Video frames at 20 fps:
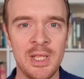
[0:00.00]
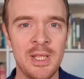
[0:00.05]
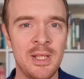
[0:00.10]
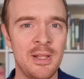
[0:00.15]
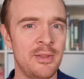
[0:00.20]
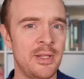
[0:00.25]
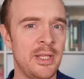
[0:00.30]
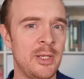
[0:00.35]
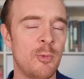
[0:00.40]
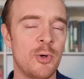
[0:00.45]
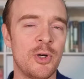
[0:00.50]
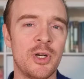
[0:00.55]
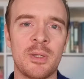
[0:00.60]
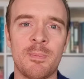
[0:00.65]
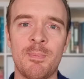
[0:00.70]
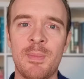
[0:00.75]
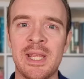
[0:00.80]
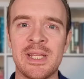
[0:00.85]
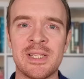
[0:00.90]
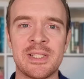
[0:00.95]
They work
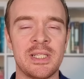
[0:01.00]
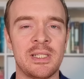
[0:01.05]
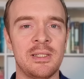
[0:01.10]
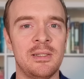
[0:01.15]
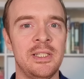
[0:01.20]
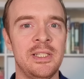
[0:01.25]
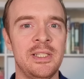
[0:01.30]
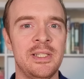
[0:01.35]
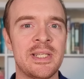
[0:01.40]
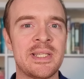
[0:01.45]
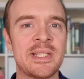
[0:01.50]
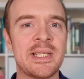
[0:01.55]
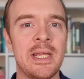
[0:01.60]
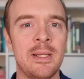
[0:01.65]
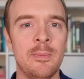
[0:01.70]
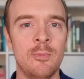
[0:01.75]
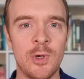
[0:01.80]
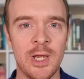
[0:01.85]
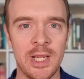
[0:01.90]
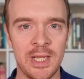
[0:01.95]
basically the
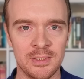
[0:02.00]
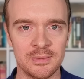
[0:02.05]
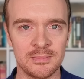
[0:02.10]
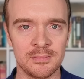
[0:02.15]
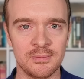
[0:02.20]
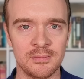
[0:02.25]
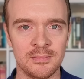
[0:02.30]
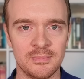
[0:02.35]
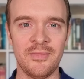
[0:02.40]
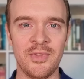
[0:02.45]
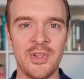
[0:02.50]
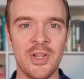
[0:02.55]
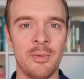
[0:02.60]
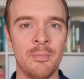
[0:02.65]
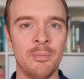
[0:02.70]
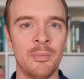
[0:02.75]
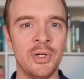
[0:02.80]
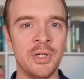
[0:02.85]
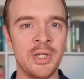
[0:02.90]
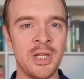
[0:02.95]
same way.
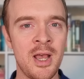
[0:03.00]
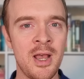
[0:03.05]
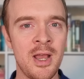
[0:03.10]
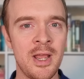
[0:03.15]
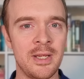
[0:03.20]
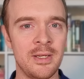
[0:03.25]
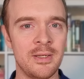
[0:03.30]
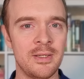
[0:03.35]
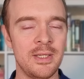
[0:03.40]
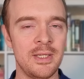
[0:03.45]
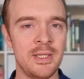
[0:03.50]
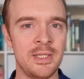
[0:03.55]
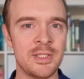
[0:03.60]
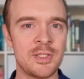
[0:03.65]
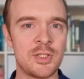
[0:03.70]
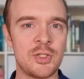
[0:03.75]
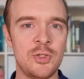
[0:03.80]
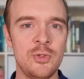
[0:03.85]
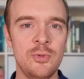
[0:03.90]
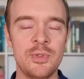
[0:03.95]
Number 9 is
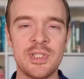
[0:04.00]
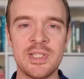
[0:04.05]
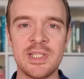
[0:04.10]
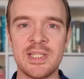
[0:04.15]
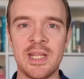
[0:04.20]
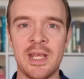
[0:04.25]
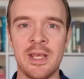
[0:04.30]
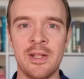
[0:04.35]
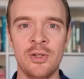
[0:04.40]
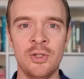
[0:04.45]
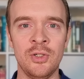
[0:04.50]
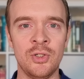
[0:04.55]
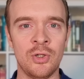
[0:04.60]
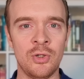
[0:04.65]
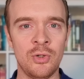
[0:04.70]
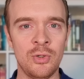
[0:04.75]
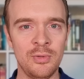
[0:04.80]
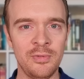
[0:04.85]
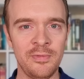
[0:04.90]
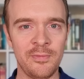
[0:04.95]
to set a
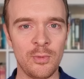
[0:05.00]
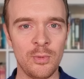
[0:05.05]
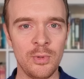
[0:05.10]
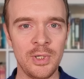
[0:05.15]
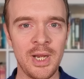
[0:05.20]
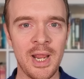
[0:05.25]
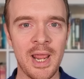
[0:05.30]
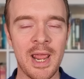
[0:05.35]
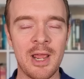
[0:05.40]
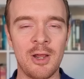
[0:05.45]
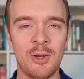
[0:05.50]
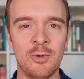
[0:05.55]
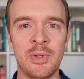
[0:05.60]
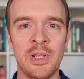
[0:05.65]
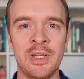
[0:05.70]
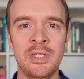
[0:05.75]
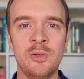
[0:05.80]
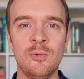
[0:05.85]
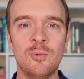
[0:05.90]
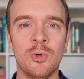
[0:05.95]
goal for how
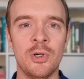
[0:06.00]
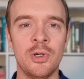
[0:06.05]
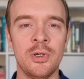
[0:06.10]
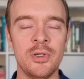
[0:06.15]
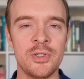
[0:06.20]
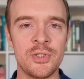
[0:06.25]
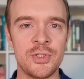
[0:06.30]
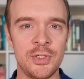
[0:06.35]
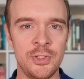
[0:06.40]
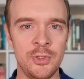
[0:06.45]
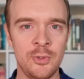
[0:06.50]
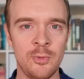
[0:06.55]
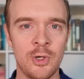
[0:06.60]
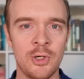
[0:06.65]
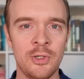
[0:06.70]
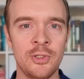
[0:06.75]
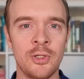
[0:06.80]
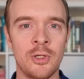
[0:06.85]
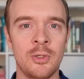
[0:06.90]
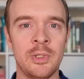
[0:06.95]
many words you are
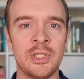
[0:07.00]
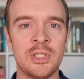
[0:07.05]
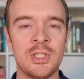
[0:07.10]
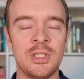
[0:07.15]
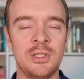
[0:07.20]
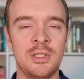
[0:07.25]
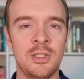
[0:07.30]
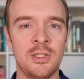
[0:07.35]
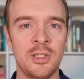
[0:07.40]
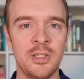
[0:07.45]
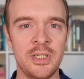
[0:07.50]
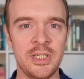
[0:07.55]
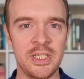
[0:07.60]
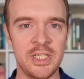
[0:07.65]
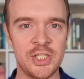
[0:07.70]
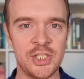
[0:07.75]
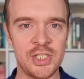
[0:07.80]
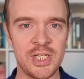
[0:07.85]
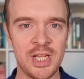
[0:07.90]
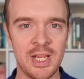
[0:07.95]
going to learn
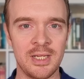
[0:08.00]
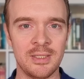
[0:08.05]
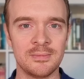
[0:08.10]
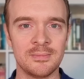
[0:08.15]
each day.